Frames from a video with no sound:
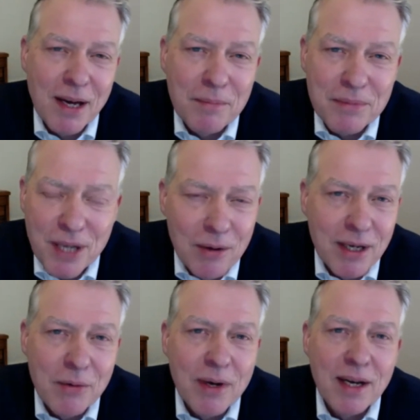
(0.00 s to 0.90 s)
I'm
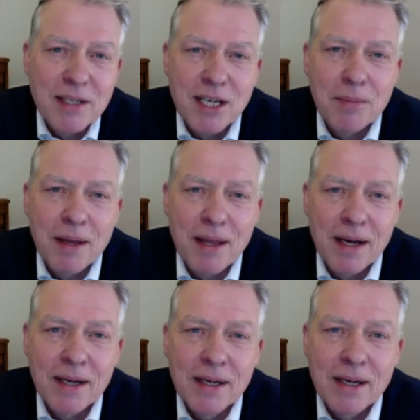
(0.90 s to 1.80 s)
totally realistic about that.
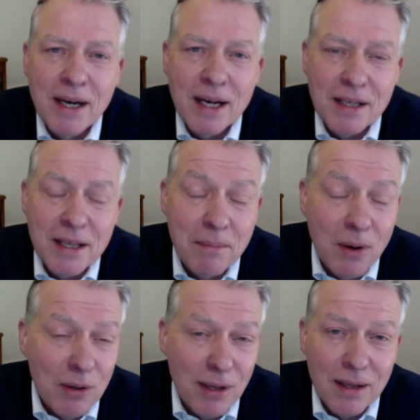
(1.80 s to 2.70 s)
I think the
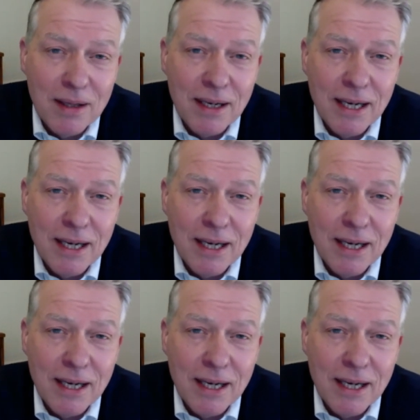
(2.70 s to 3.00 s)
model